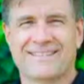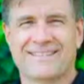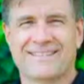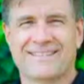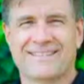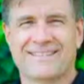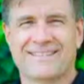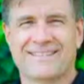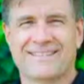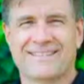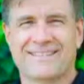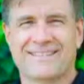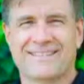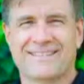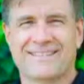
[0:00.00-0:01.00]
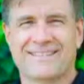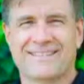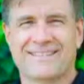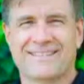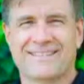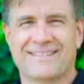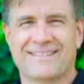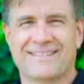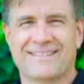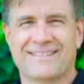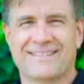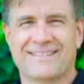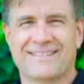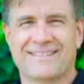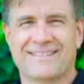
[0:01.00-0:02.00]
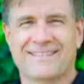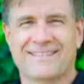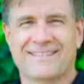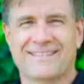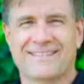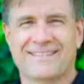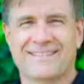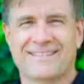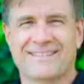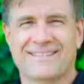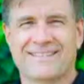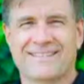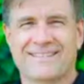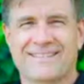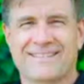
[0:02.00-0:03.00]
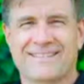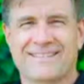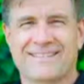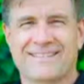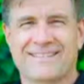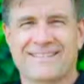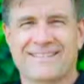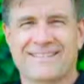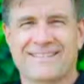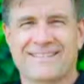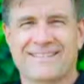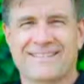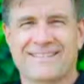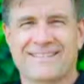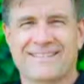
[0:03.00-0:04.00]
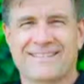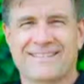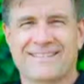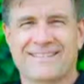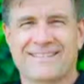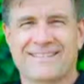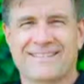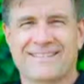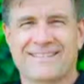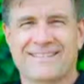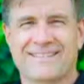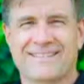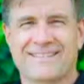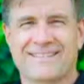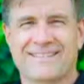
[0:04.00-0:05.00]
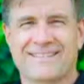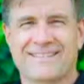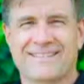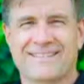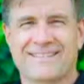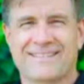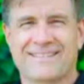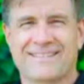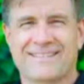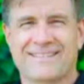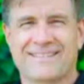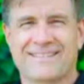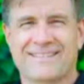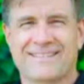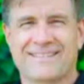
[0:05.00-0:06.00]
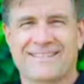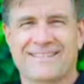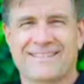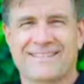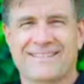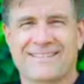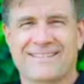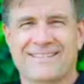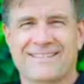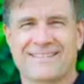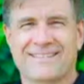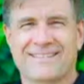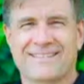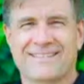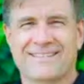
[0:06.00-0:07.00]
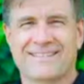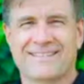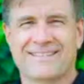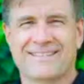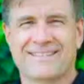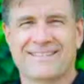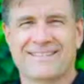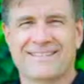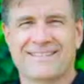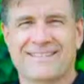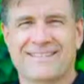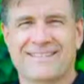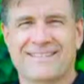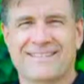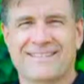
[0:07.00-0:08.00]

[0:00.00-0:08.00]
[no speech]